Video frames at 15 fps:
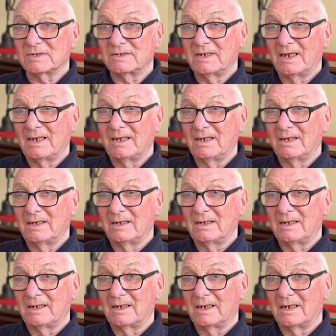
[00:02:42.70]
nine
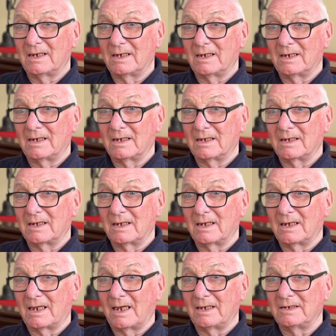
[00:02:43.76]

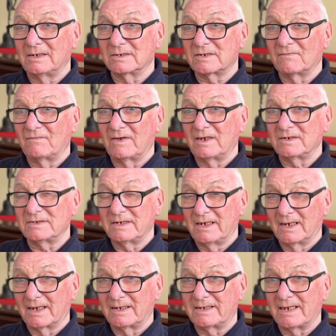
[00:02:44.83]
years of age,
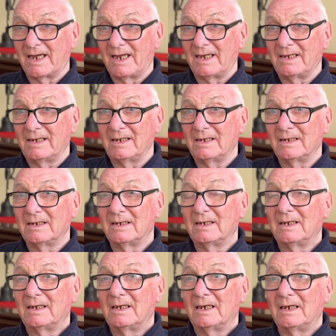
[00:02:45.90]
nearly 10,
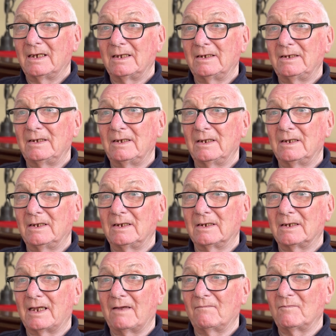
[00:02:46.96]
and
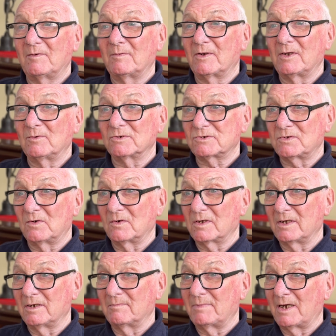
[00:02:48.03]
everybody was
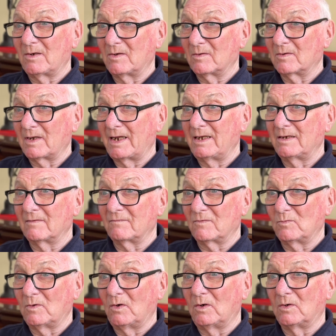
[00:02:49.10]
talking about end of
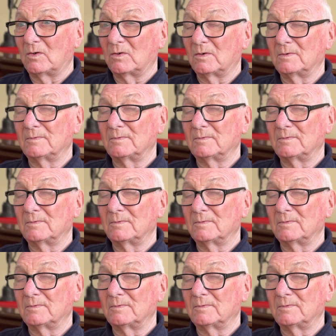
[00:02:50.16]
the war.